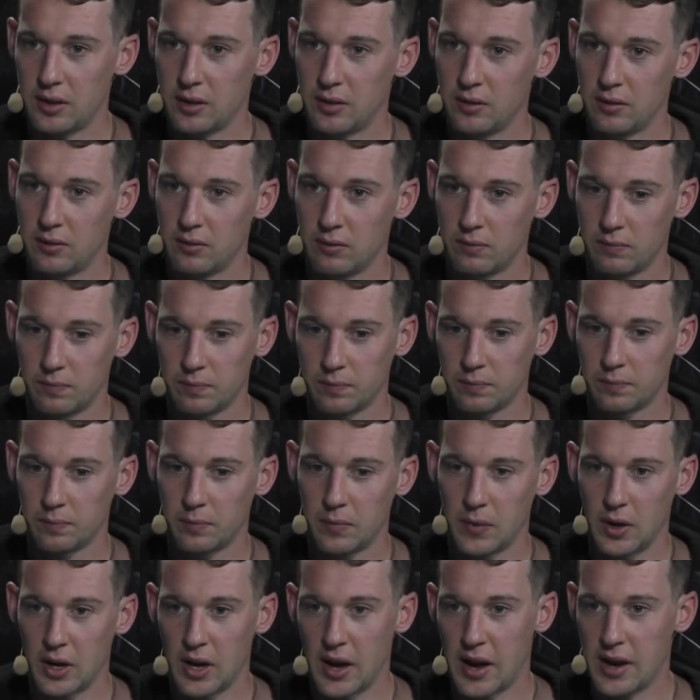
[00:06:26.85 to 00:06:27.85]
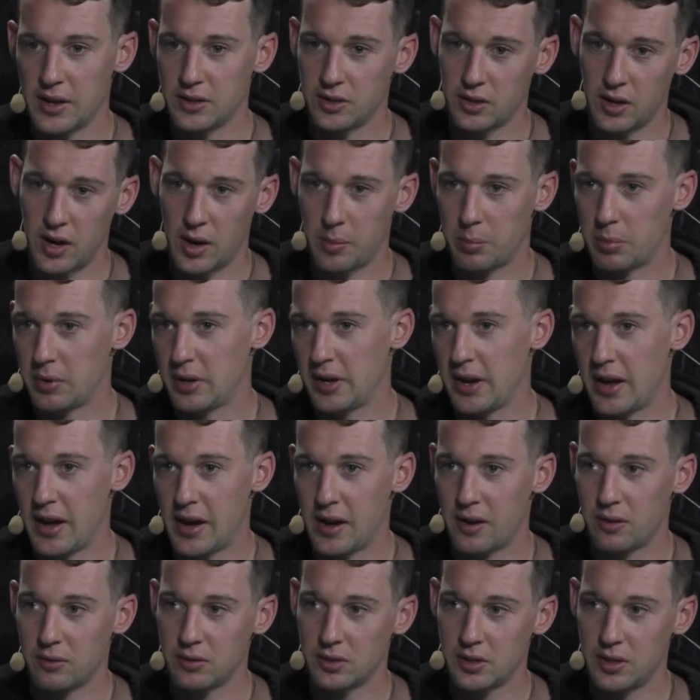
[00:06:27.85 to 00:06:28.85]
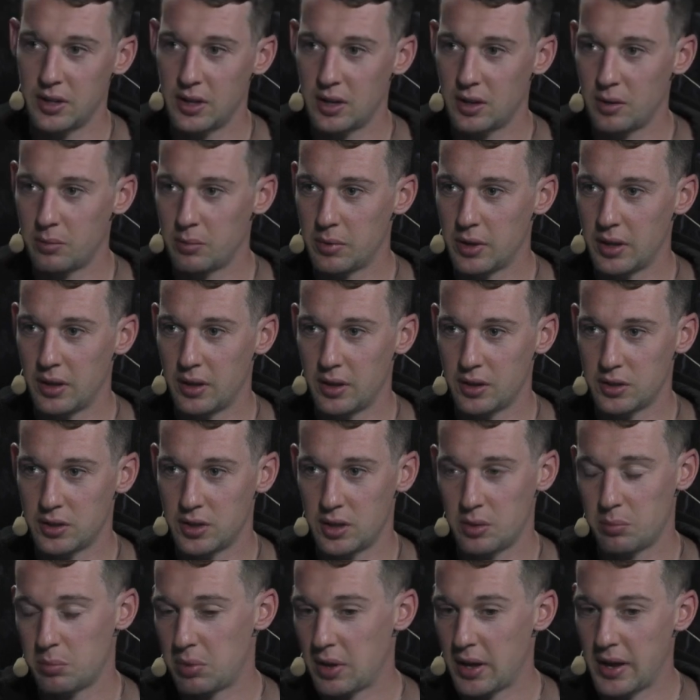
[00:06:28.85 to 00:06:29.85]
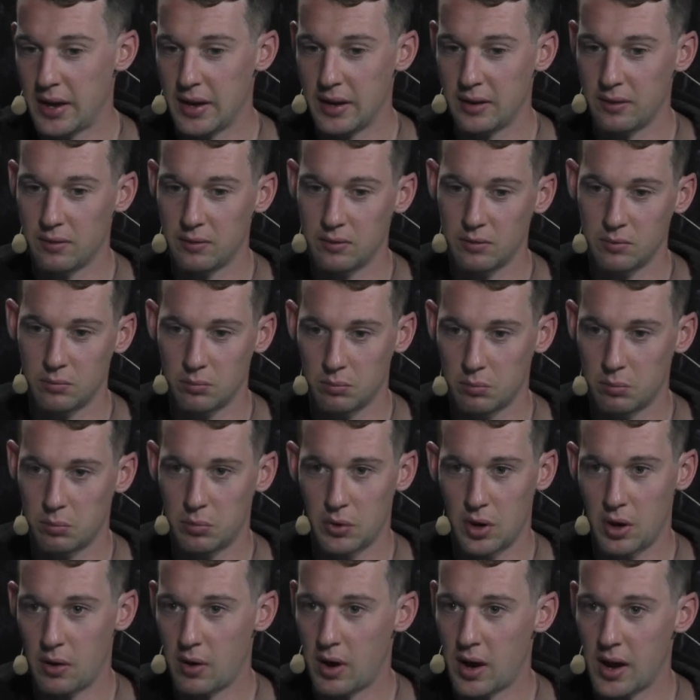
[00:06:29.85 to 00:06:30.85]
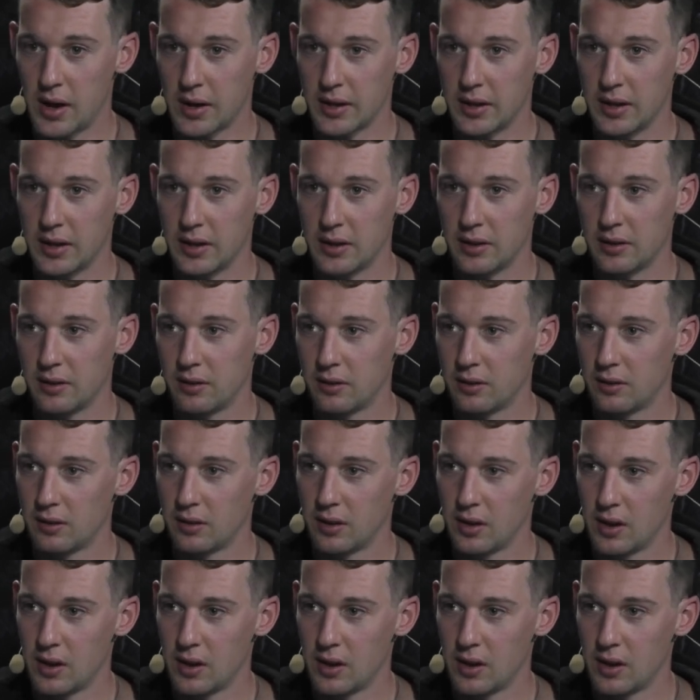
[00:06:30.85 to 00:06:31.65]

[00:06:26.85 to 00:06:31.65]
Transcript: And guys are up and down still, but they're still playing pro hockey, and